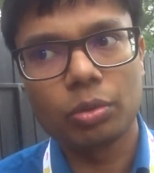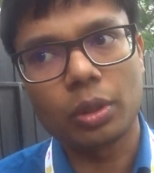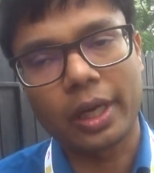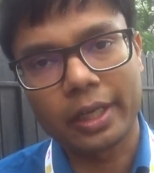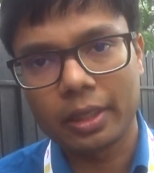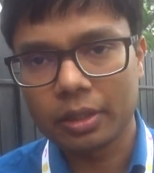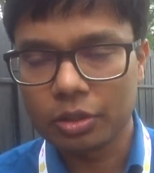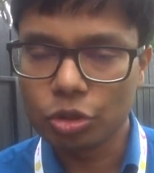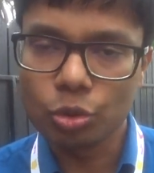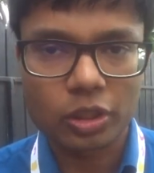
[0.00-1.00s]
I
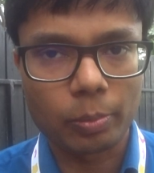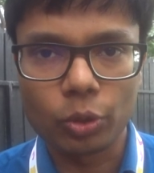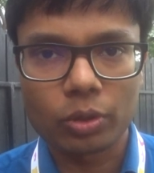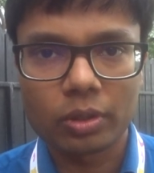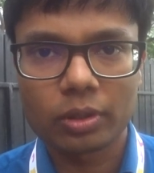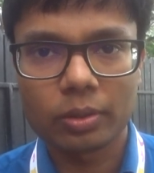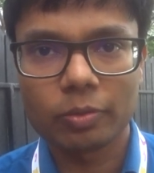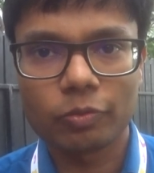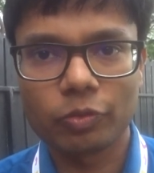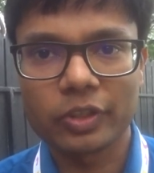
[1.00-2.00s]
choose a book
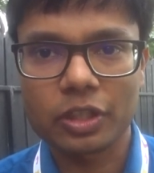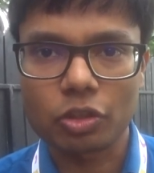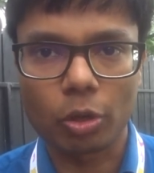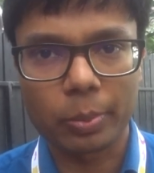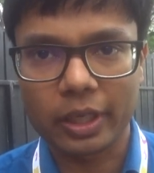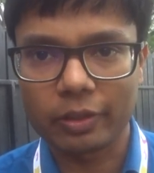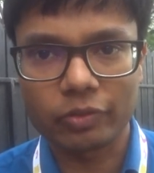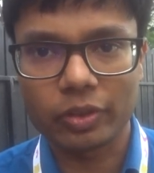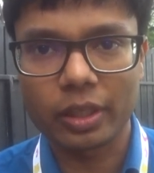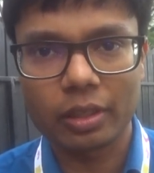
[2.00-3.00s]
which is copyright
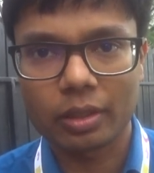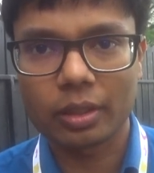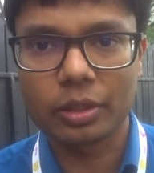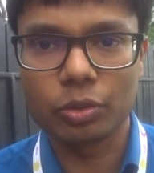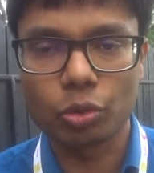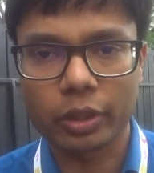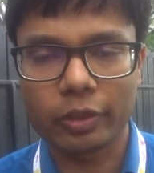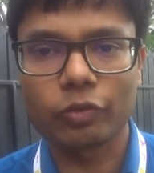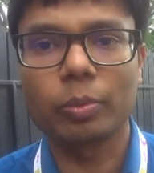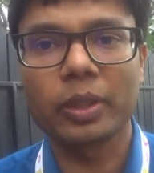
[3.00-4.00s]
free, took
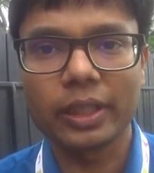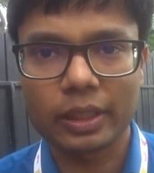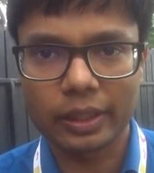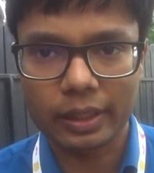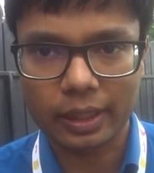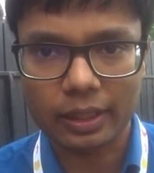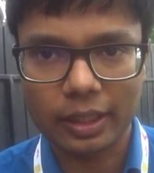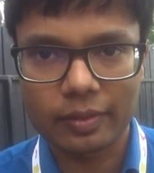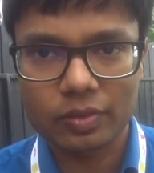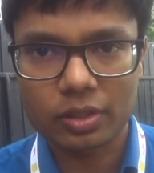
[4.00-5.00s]
it from the internet
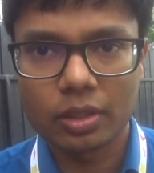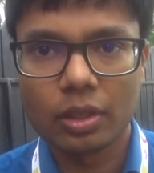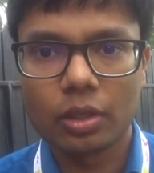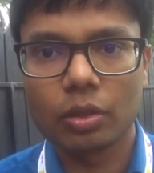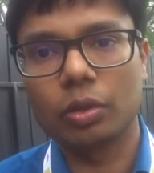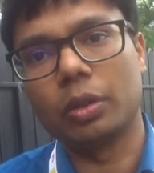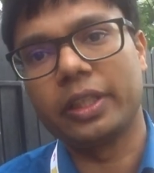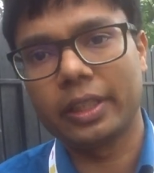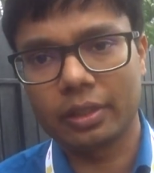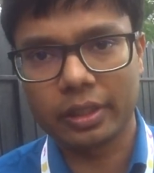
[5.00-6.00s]
archives,
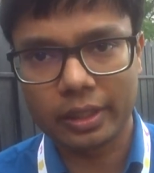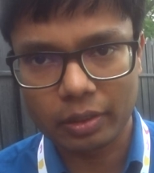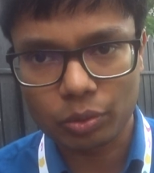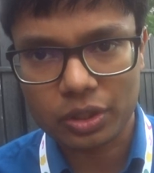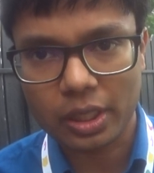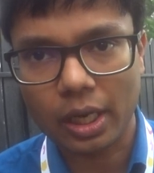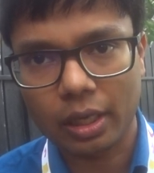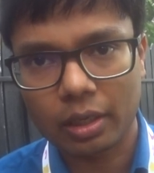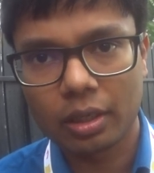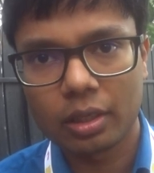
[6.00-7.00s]
did an
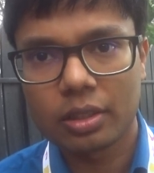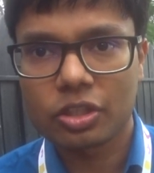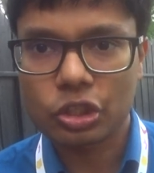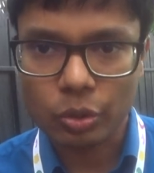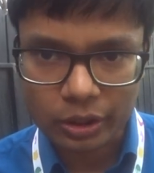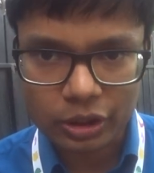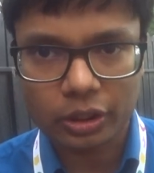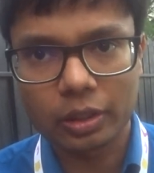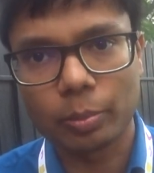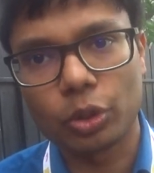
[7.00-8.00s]
OCR,
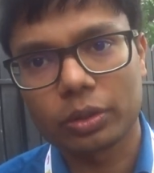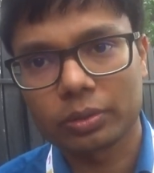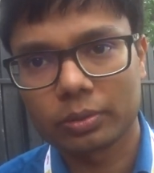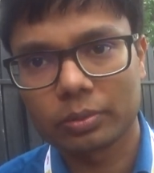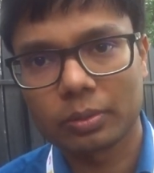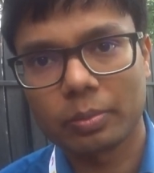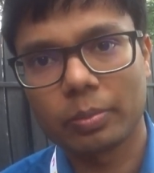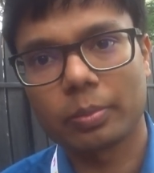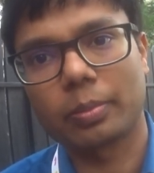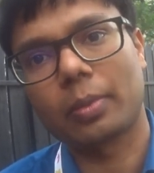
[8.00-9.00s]
structured the book
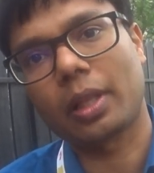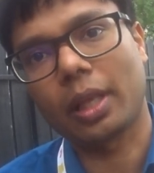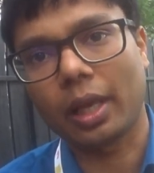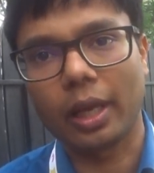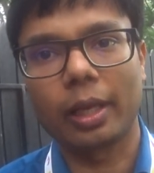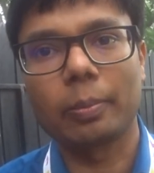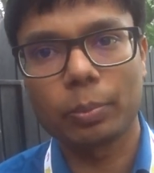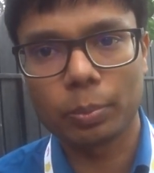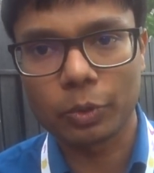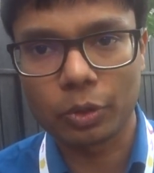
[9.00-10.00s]
and
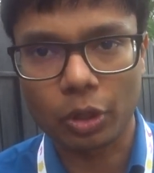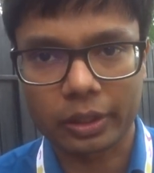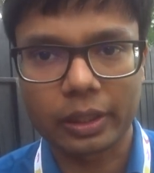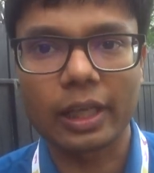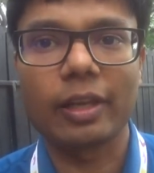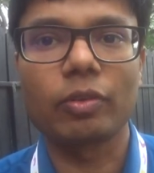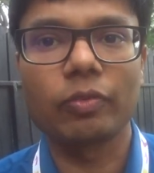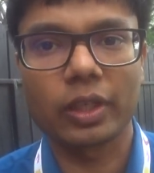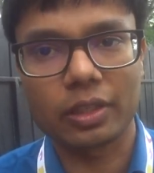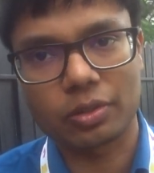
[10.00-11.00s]
got it live
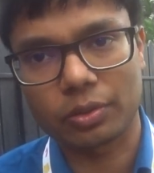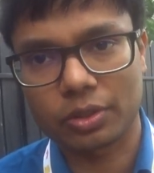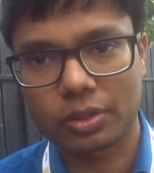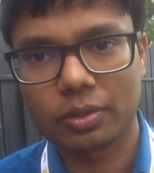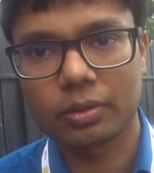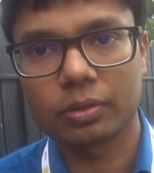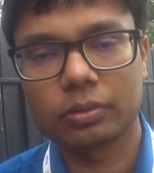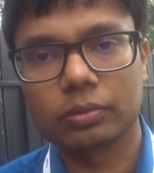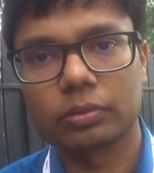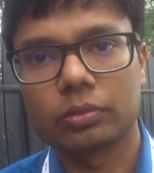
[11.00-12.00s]
on Wikisource. So it
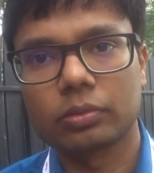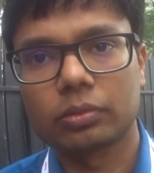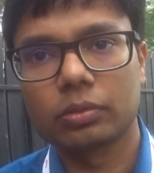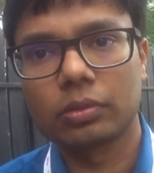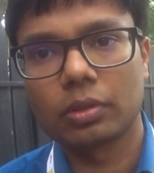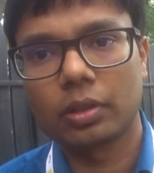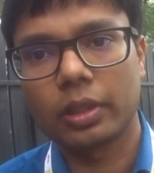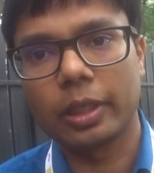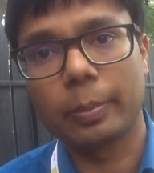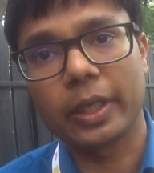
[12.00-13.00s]
becomes text,
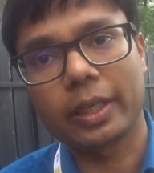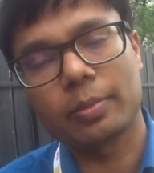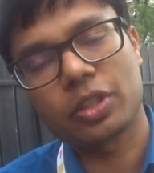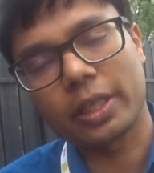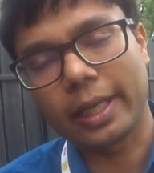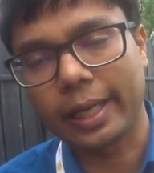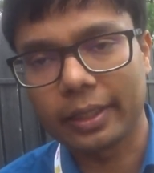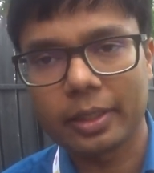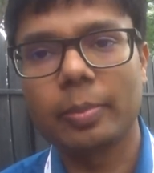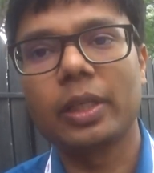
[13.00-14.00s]
editable
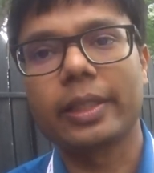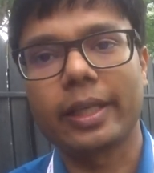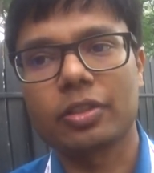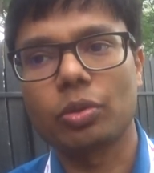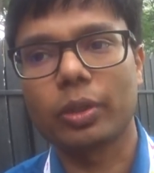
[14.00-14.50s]
text.